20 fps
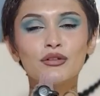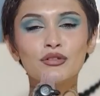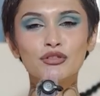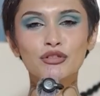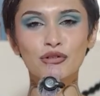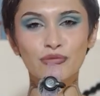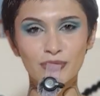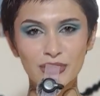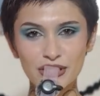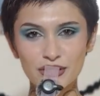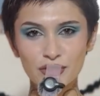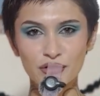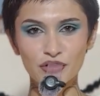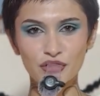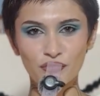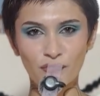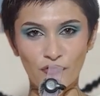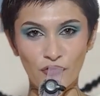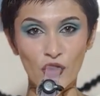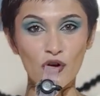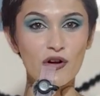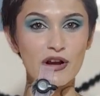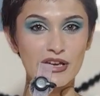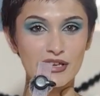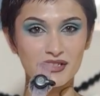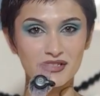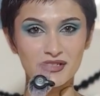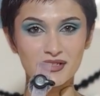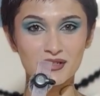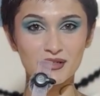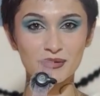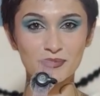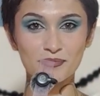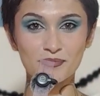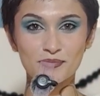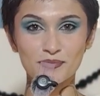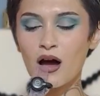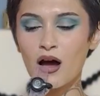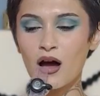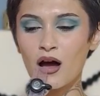to research furries.
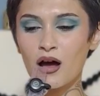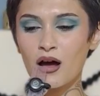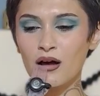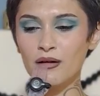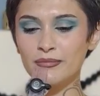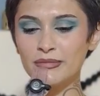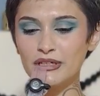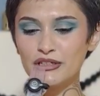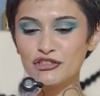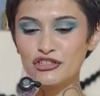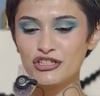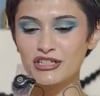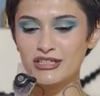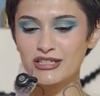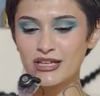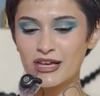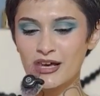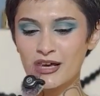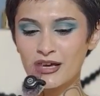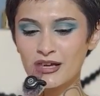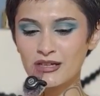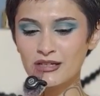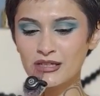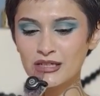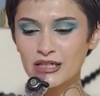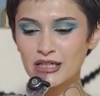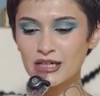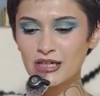She said